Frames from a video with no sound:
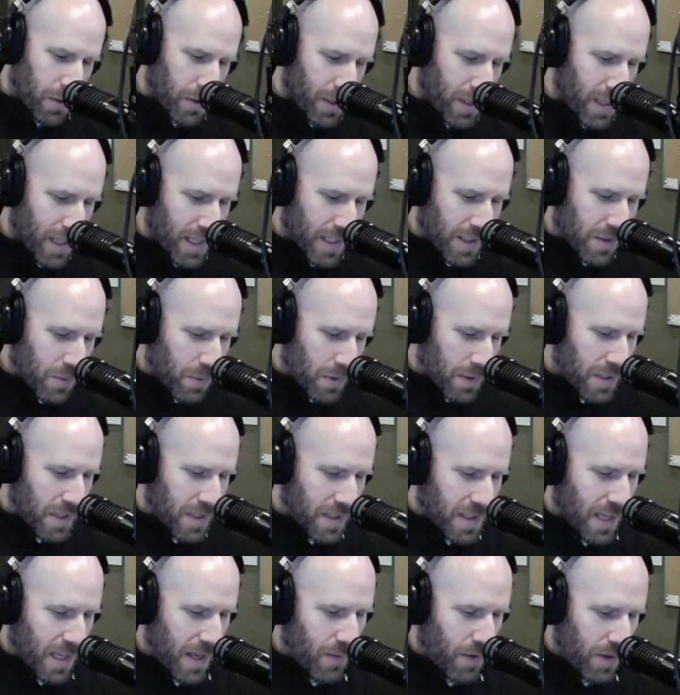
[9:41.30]
Uh,
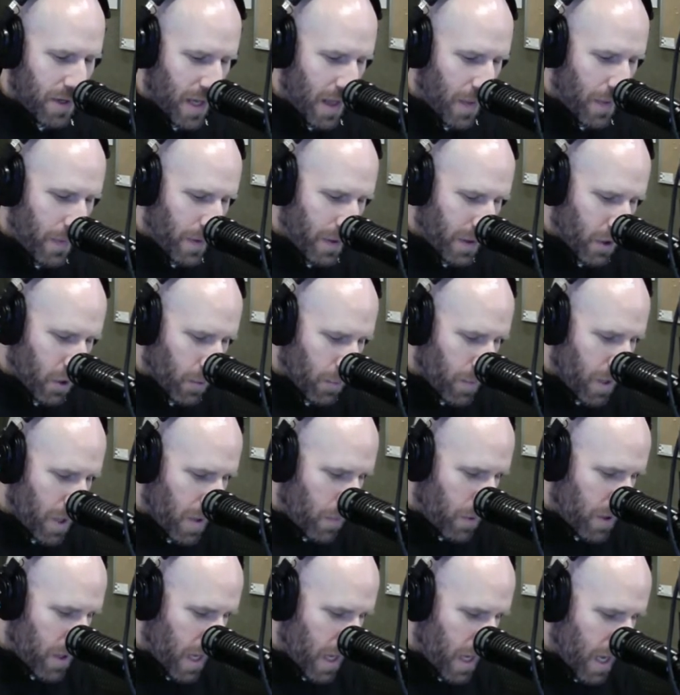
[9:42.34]
27 nothing. Lil
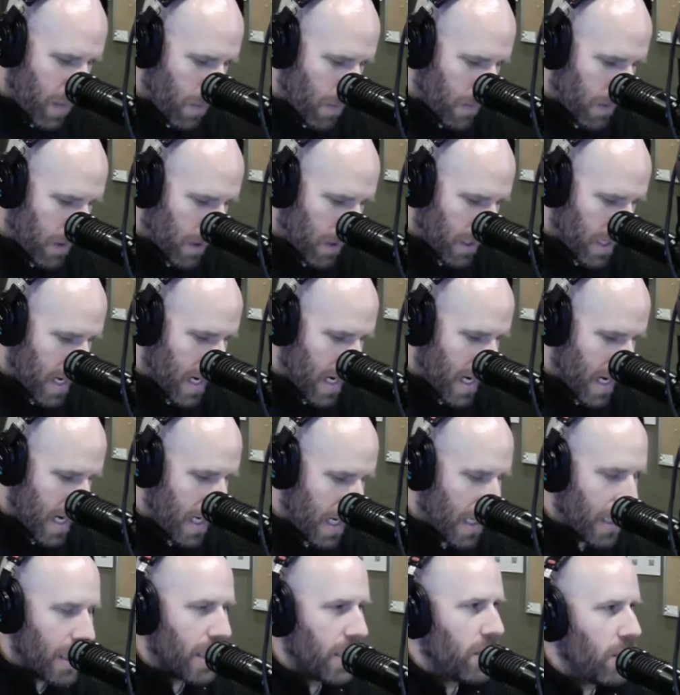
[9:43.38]
BPA with the
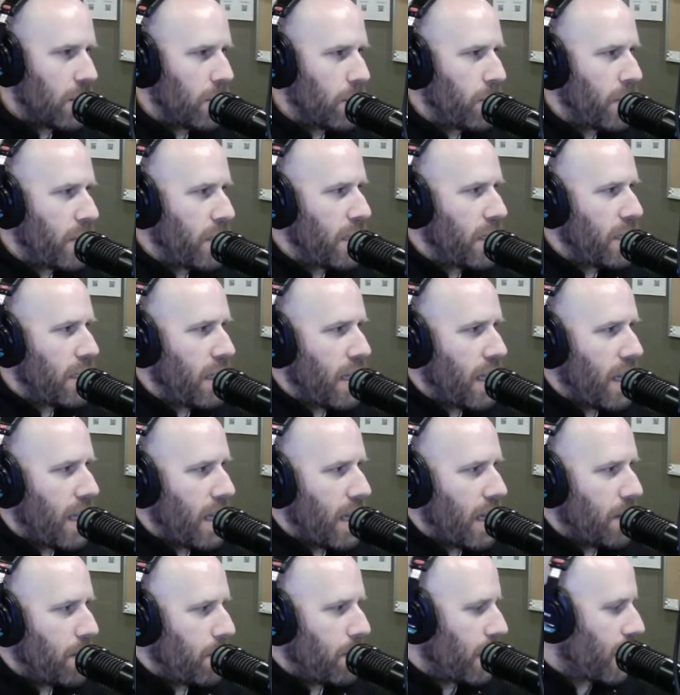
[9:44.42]
lead. Lil B
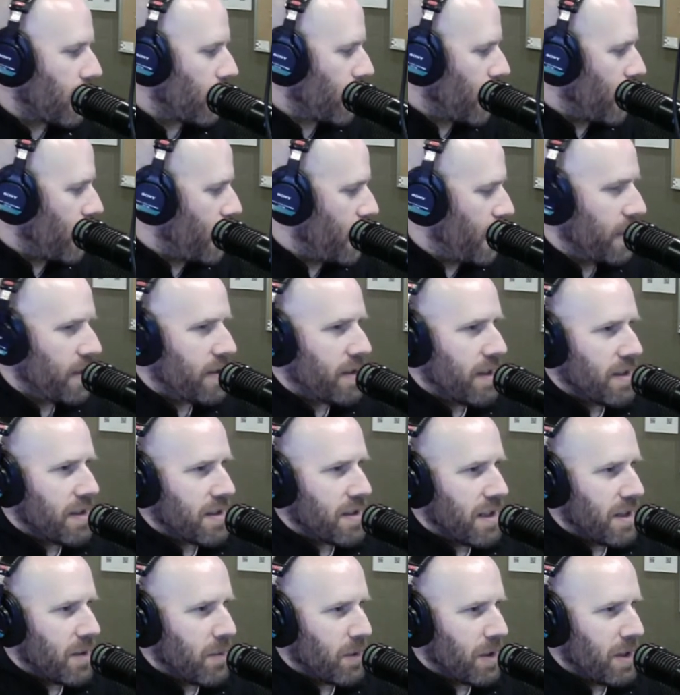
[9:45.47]
and Micheletti
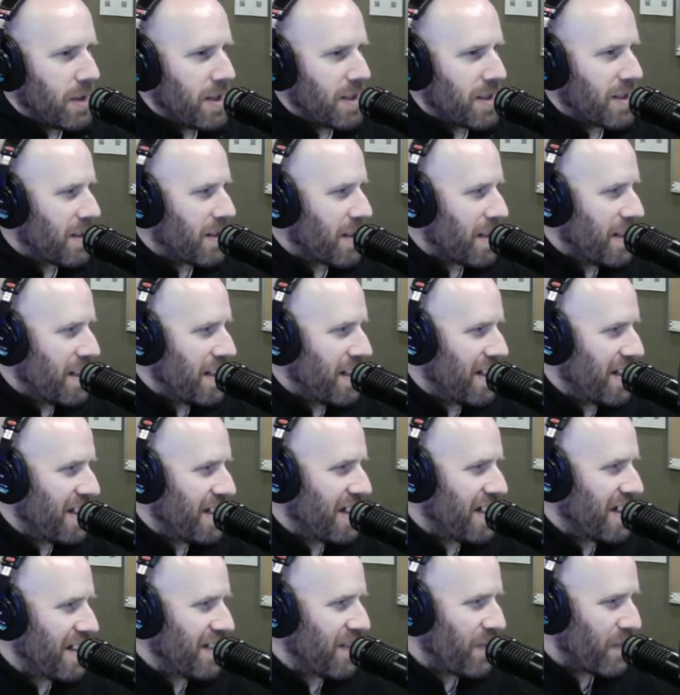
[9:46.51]
headsets down, please.
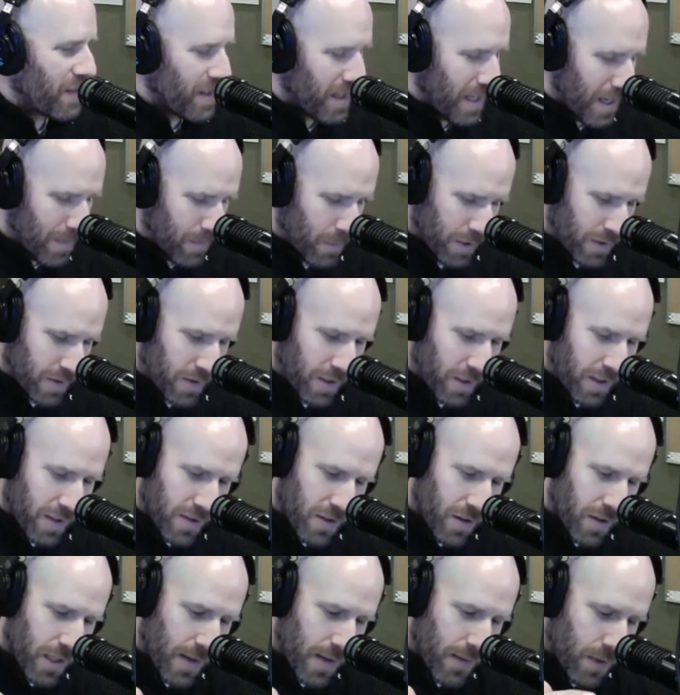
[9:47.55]
Common looks like he's
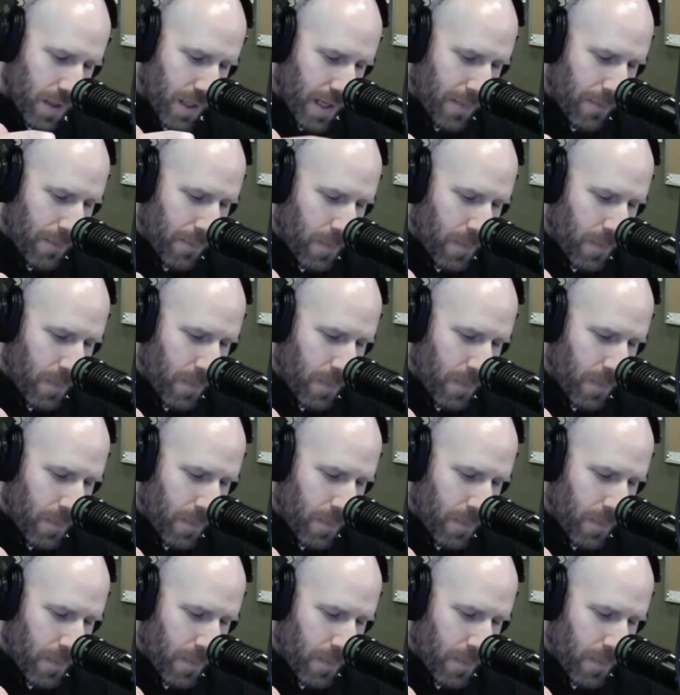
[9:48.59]
already given up.